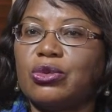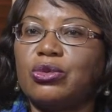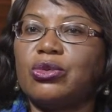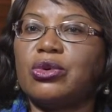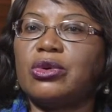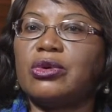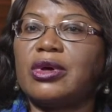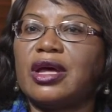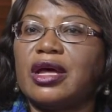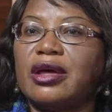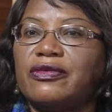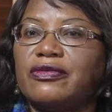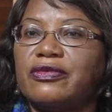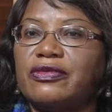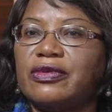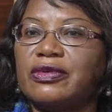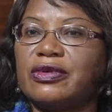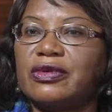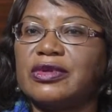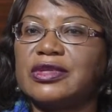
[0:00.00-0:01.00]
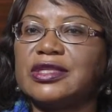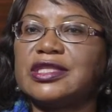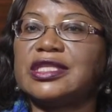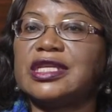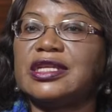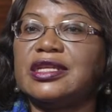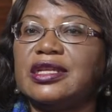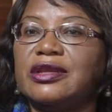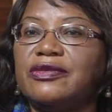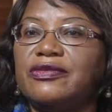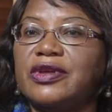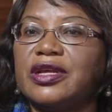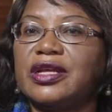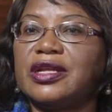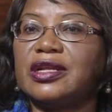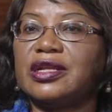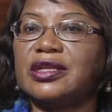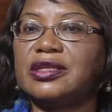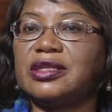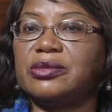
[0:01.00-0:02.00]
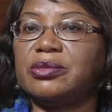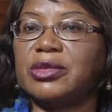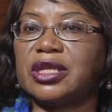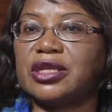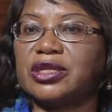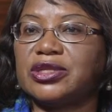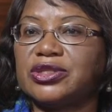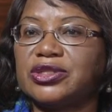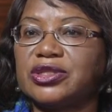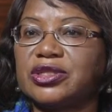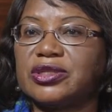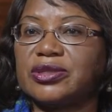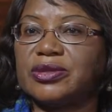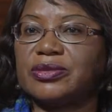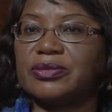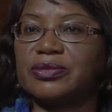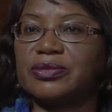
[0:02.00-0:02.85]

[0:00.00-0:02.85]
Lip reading: will have significantly diminished.